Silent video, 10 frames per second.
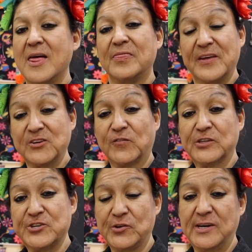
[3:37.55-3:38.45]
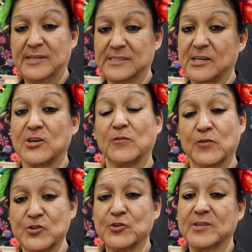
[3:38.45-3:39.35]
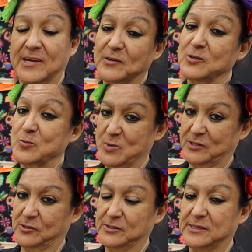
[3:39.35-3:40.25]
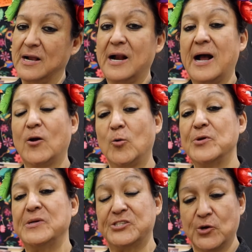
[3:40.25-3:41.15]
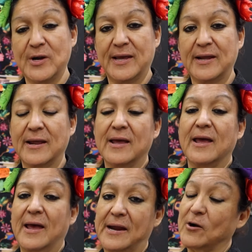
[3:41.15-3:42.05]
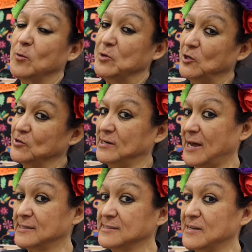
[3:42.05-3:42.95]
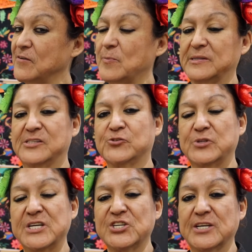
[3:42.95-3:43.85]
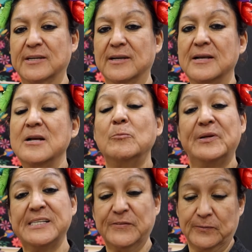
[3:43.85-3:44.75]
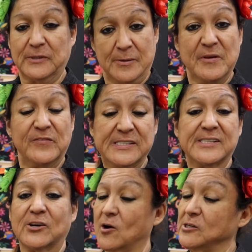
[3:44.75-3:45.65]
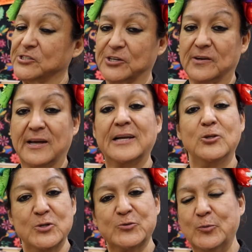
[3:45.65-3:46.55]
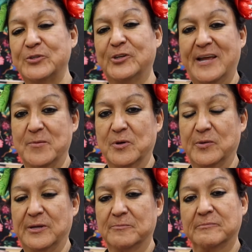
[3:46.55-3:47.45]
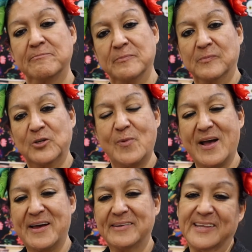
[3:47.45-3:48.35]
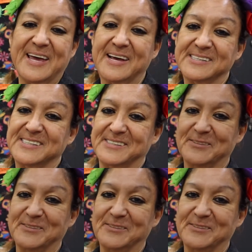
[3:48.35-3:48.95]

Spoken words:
Thank you for joining us on our virtual Dia de los Muertos. I hope you enjoyed it, and I hope you learned a lot of stuff about this tradition. Please come and visit our altar at Robidoux Library. Goodbye, thanks.